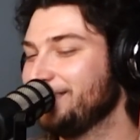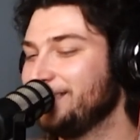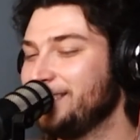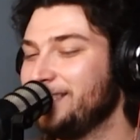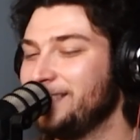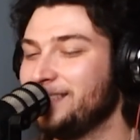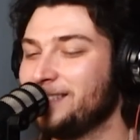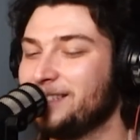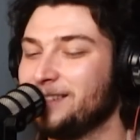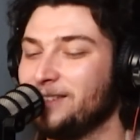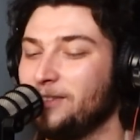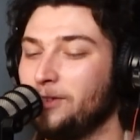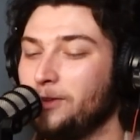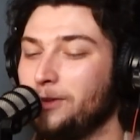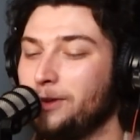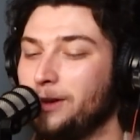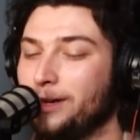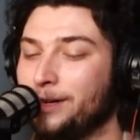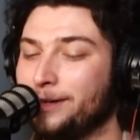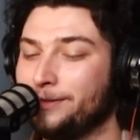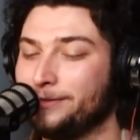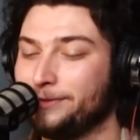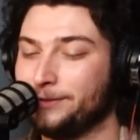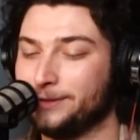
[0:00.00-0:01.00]
It's
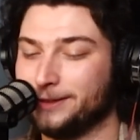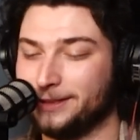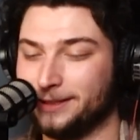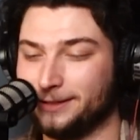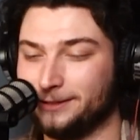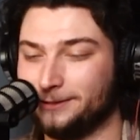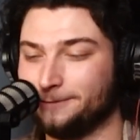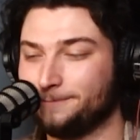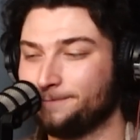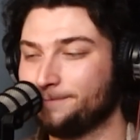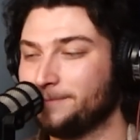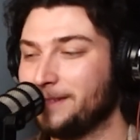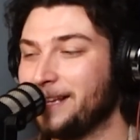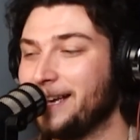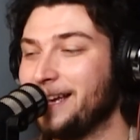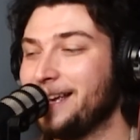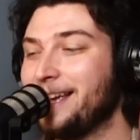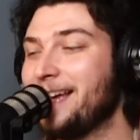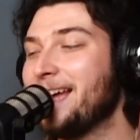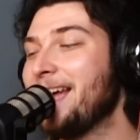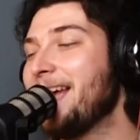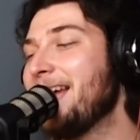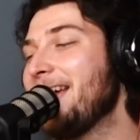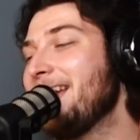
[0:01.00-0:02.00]
awful. I
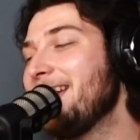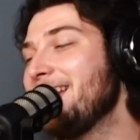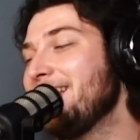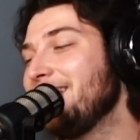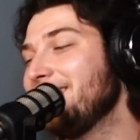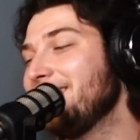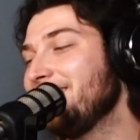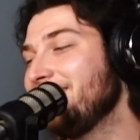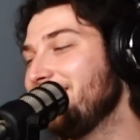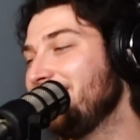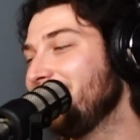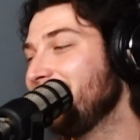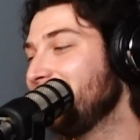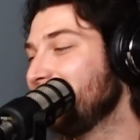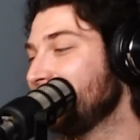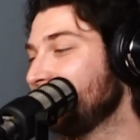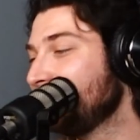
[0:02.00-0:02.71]
hate it.